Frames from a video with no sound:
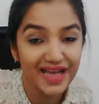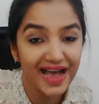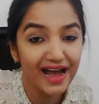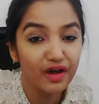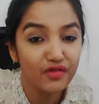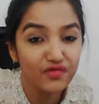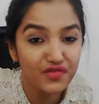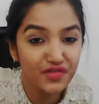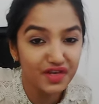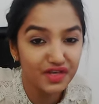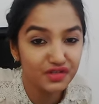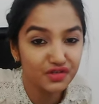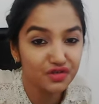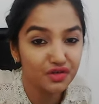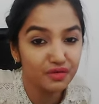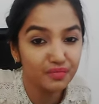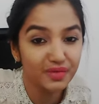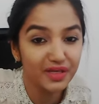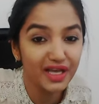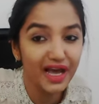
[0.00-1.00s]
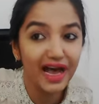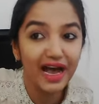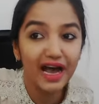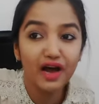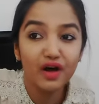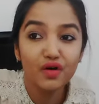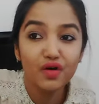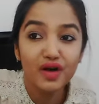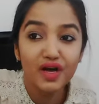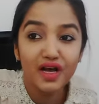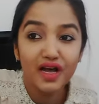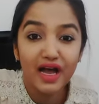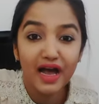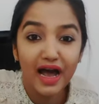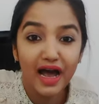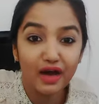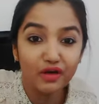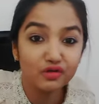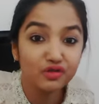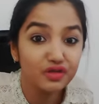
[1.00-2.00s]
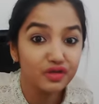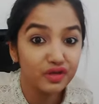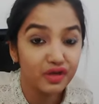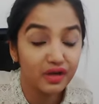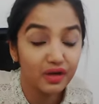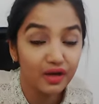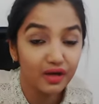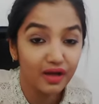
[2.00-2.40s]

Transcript: How things should be, how should